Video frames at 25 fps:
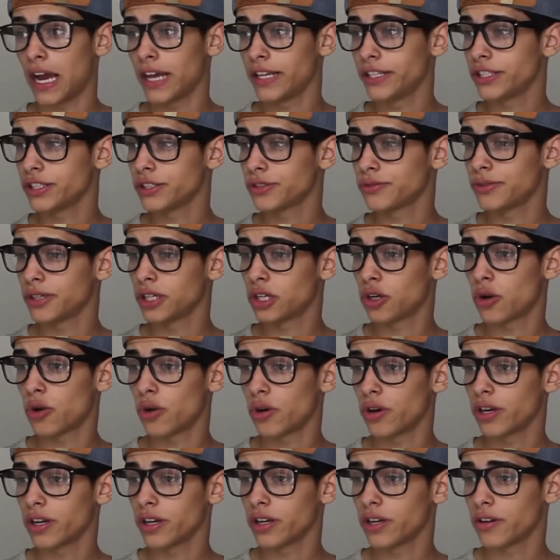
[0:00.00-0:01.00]
I just
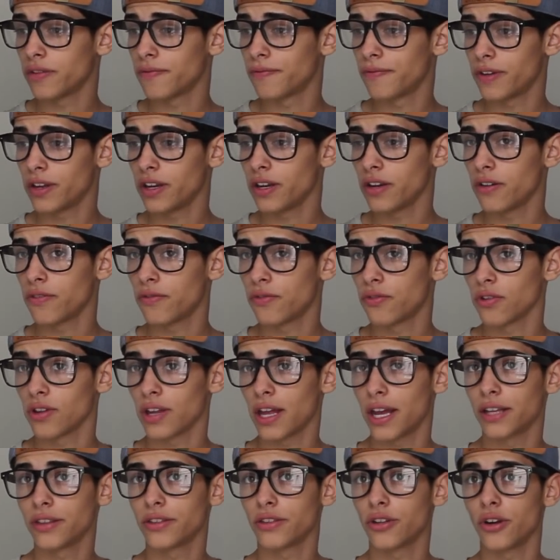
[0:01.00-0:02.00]
recorded a video for
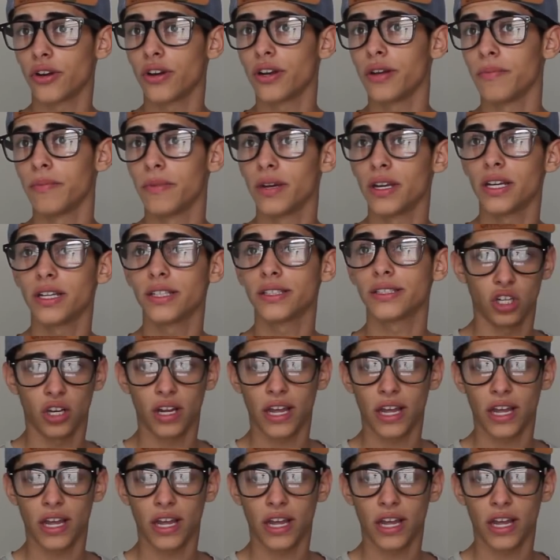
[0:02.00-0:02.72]
like 30 minutes.